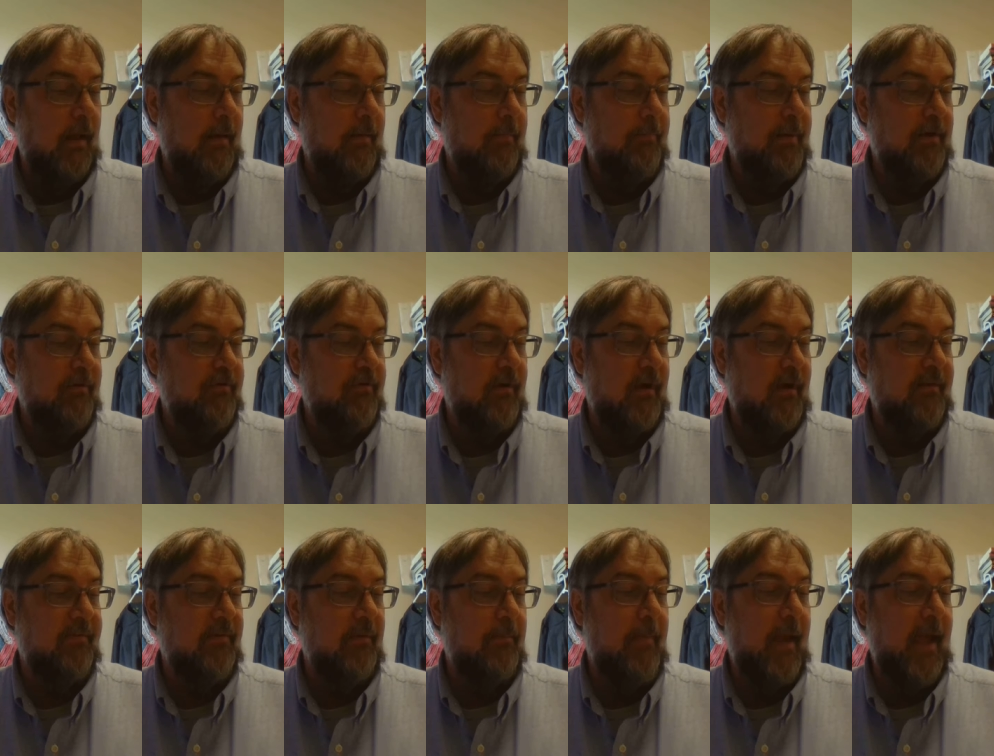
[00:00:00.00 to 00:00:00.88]
pictured
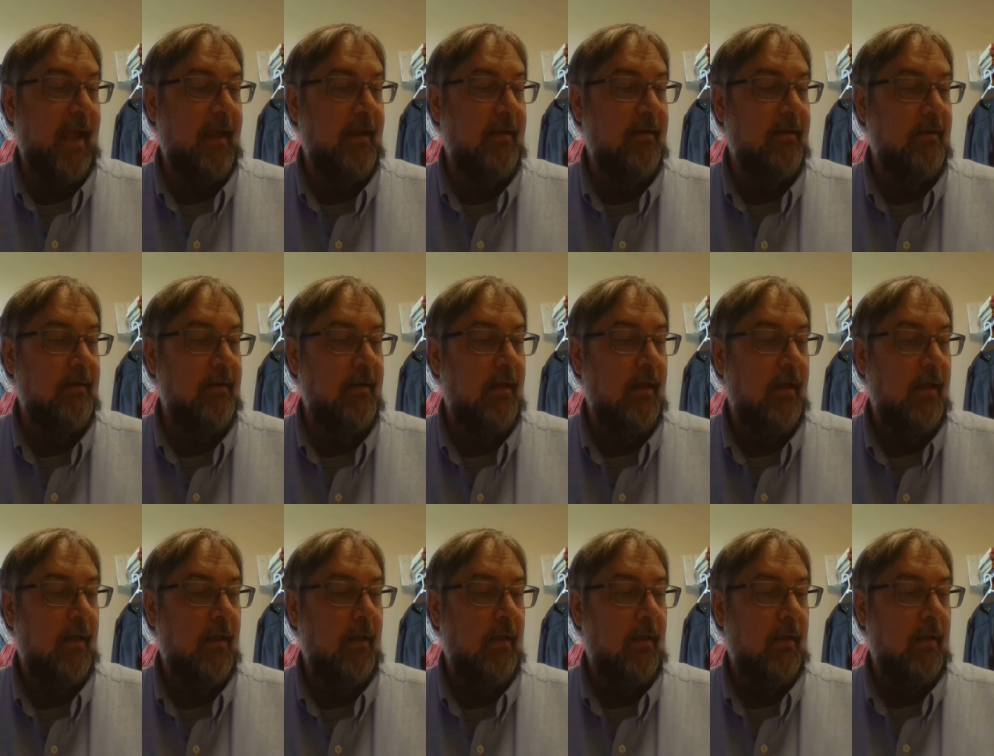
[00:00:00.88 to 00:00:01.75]
as a maiden,
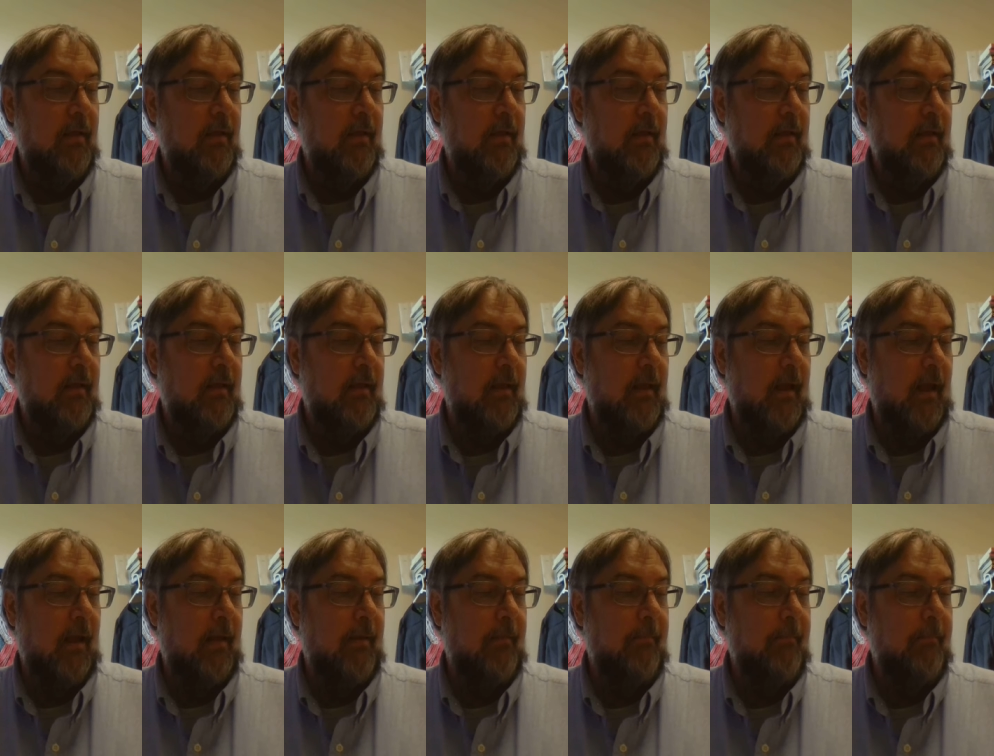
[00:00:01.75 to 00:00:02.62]

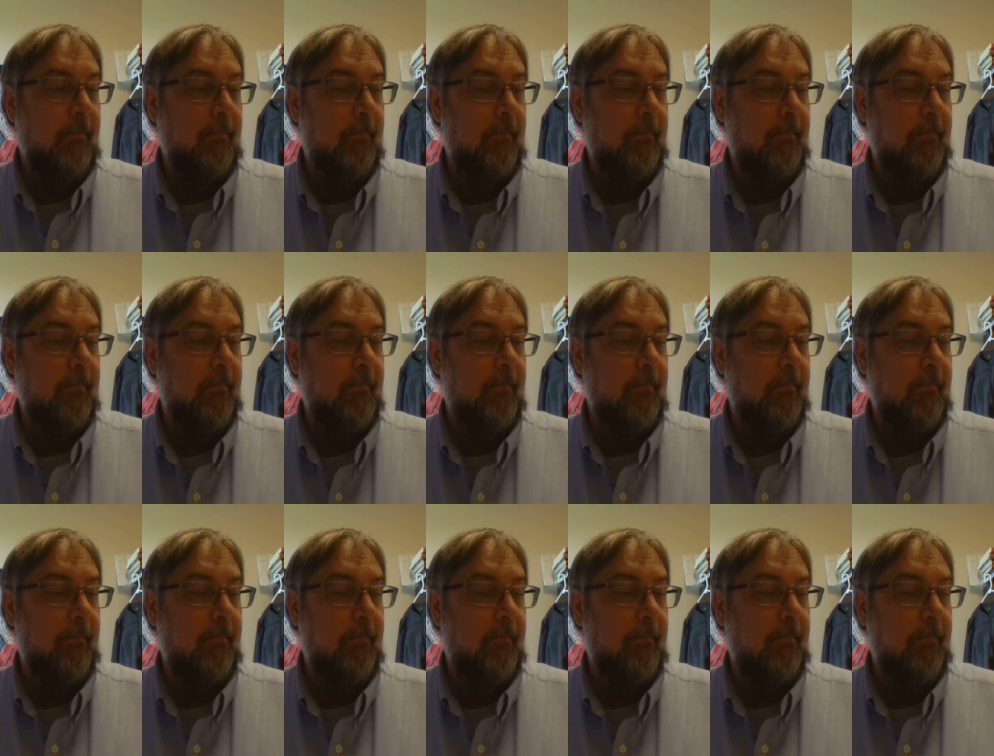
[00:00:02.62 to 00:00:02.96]
and